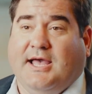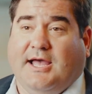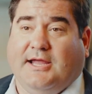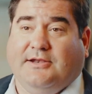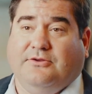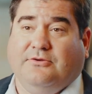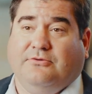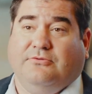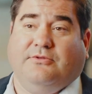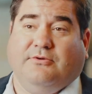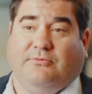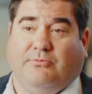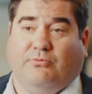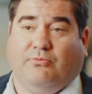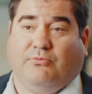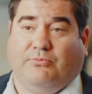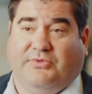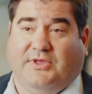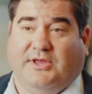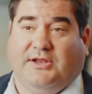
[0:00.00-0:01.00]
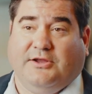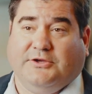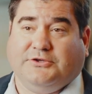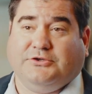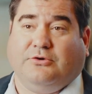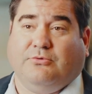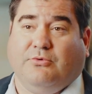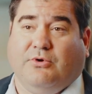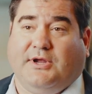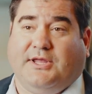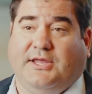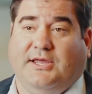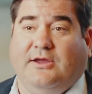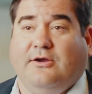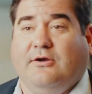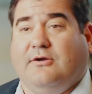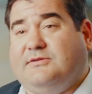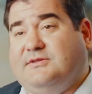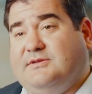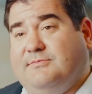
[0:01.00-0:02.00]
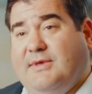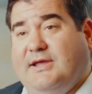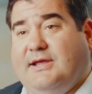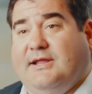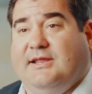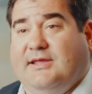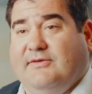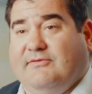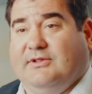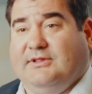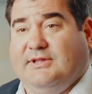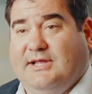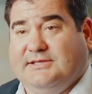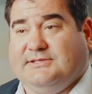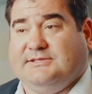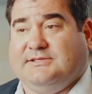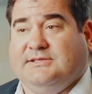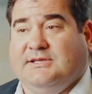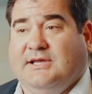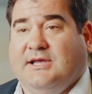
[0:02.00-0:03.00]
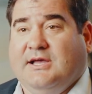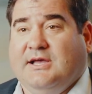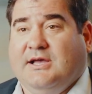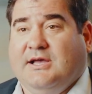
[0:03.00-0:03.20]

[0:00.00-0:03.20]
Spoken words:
and do the initial work here to make it even less